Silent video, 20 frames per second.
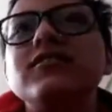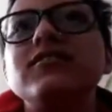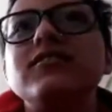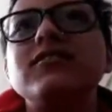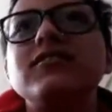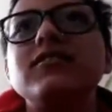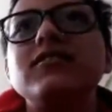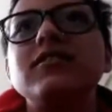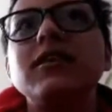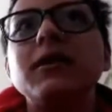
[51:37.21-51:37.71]

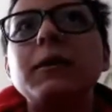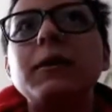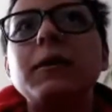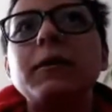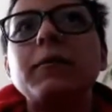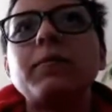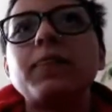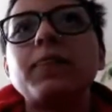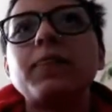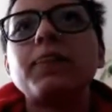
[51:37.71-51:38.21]
because
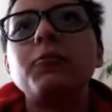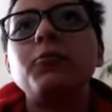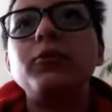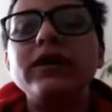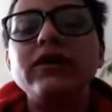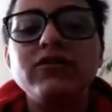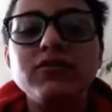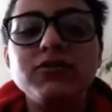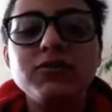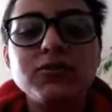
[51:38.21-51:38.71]

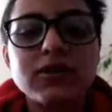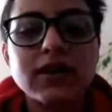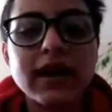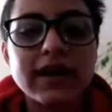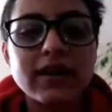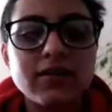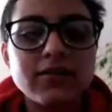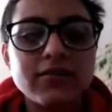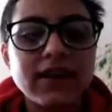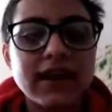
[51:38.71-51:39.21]
we
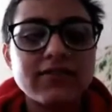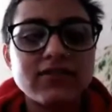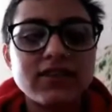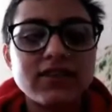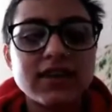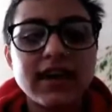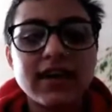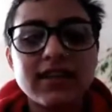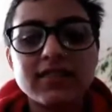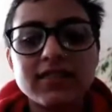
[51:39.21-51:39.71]
do kind of
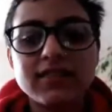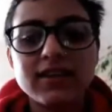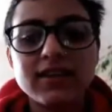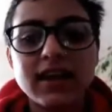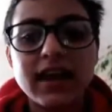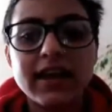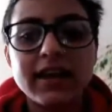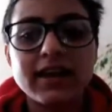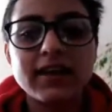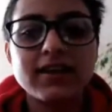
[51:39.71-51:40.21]
have to
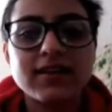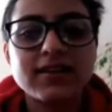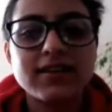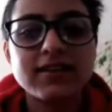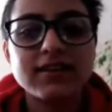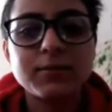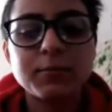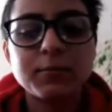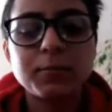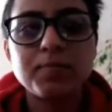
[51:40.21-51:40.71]
get the
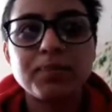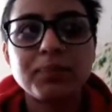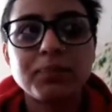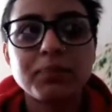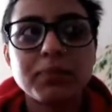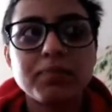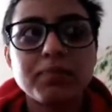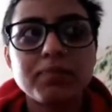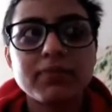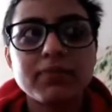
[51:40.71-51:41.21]
like
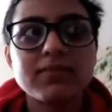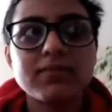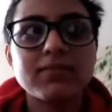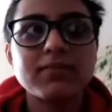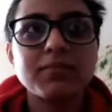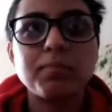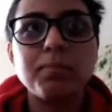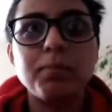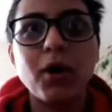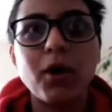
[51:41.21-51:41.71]

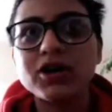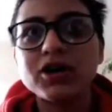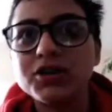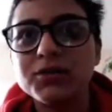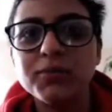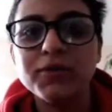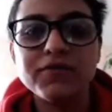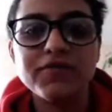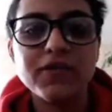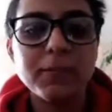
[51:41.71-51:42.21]

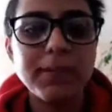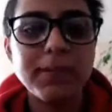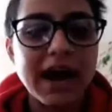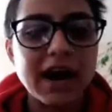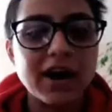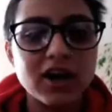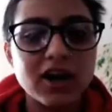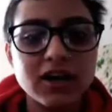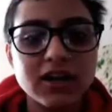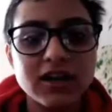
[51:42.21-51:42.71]
bottom of the
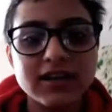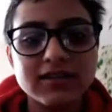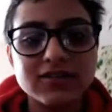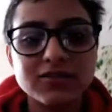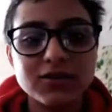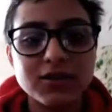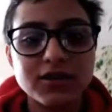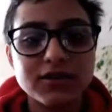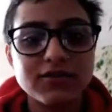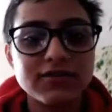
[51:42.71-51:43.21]
barrel
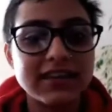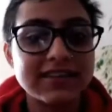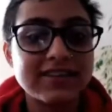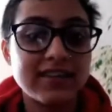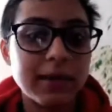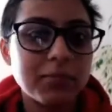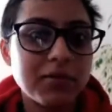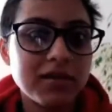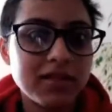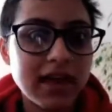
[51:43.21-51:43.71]
and sort of
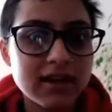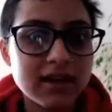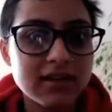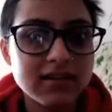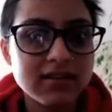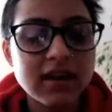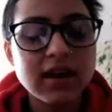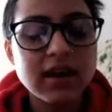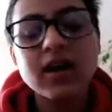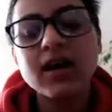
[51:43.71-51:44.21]
accept
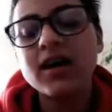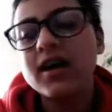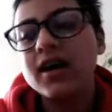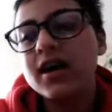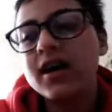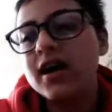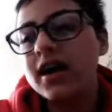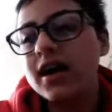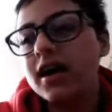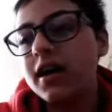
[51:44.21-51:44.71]
that.
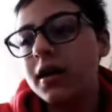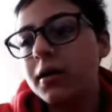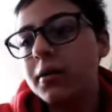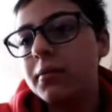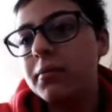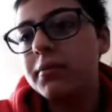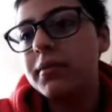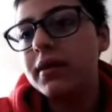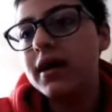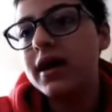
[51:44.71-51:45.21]

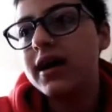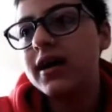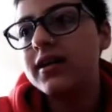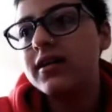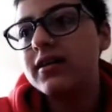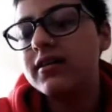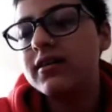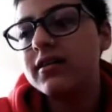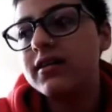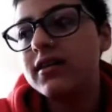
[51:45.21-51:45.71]
Um,
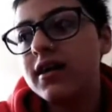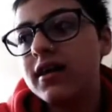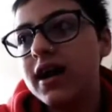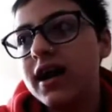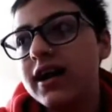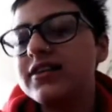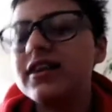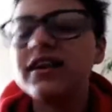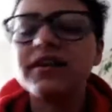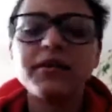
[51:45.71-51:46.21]
and
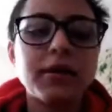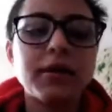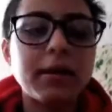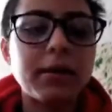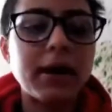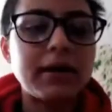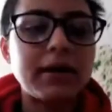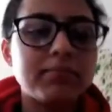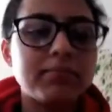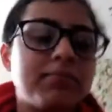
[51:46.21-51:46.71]
I don't know. I